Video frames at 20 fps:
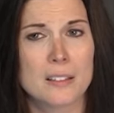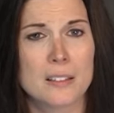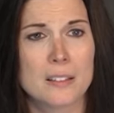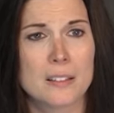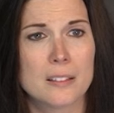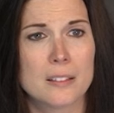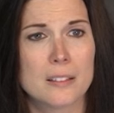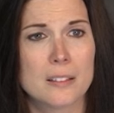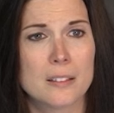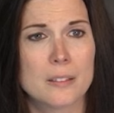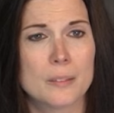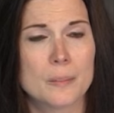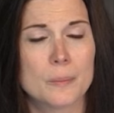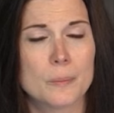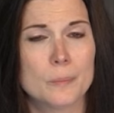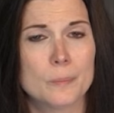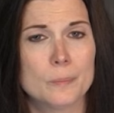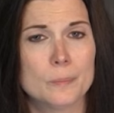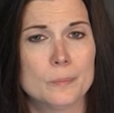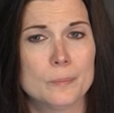
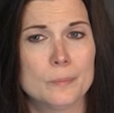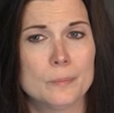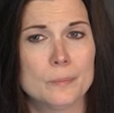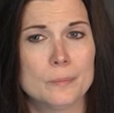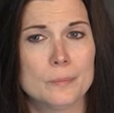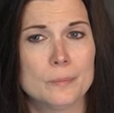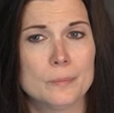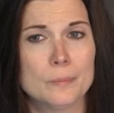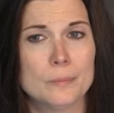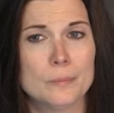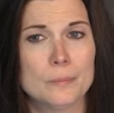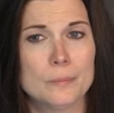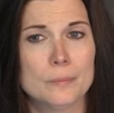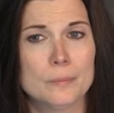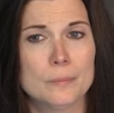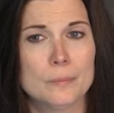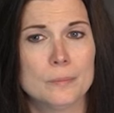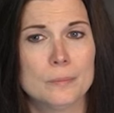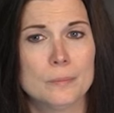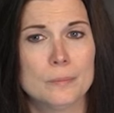
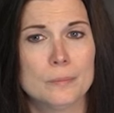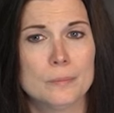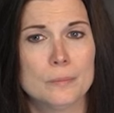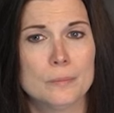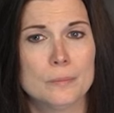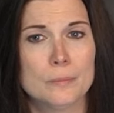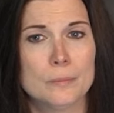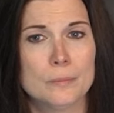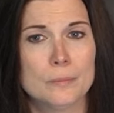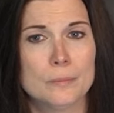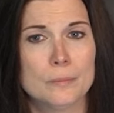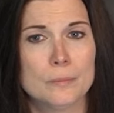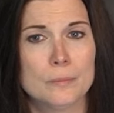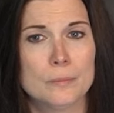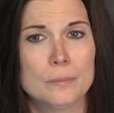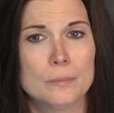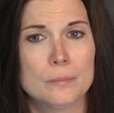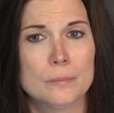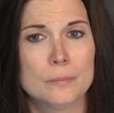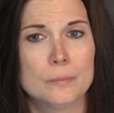
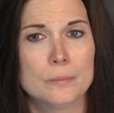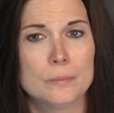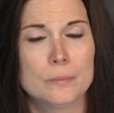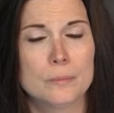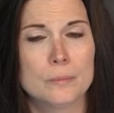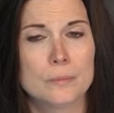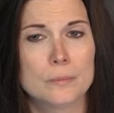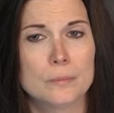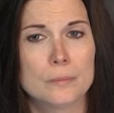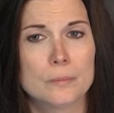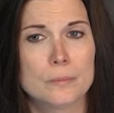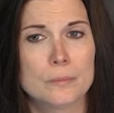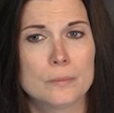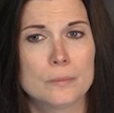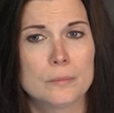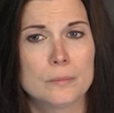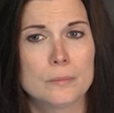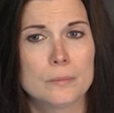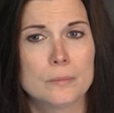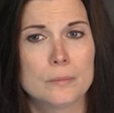
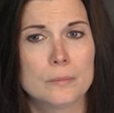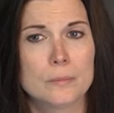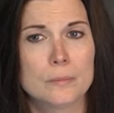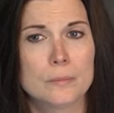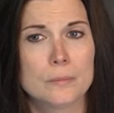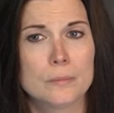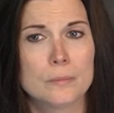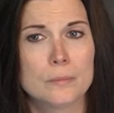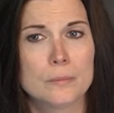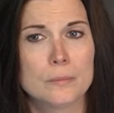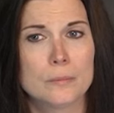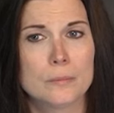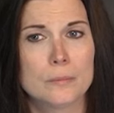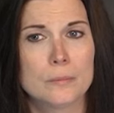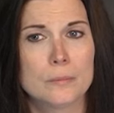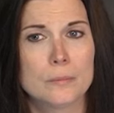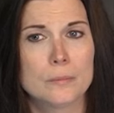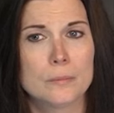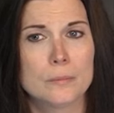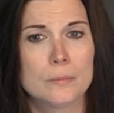
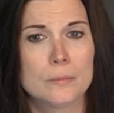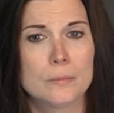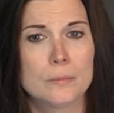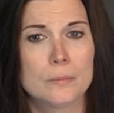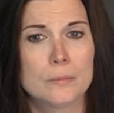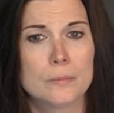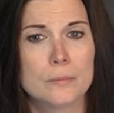(silence)